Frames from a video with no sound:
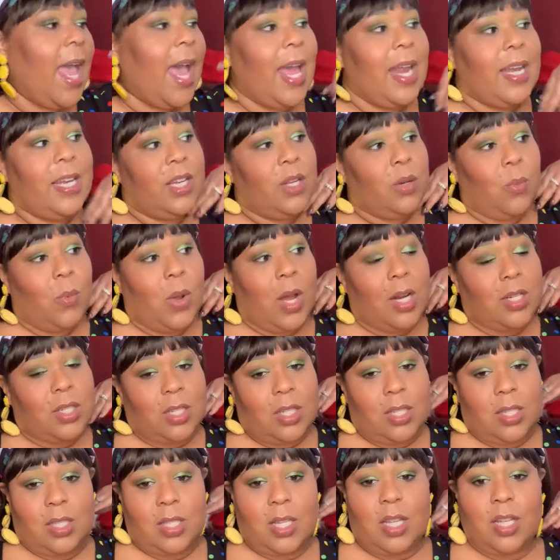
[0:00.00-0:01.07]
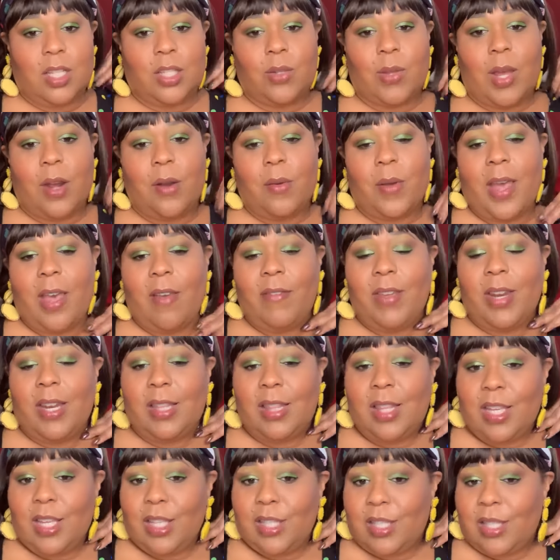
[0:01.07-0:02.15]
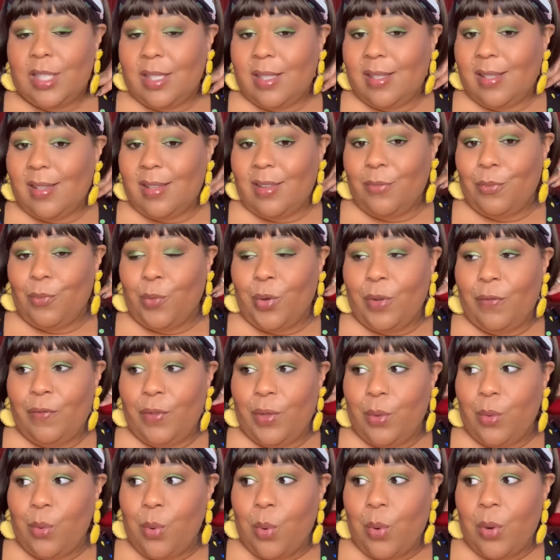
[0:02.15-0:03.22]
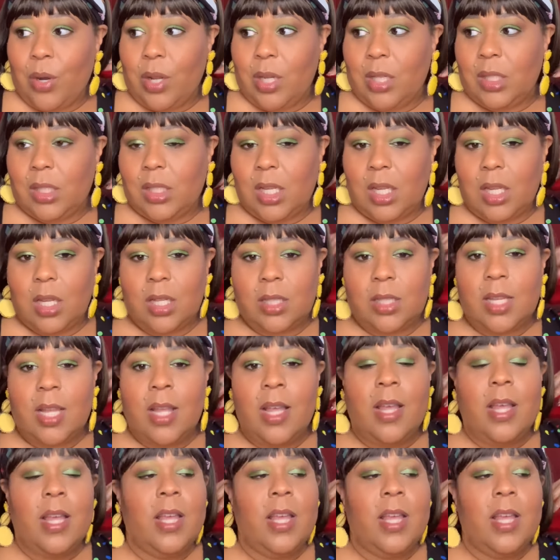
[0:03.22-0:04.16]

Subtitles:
I didn't watch Untucked, so I don't have anything to review on Untucked.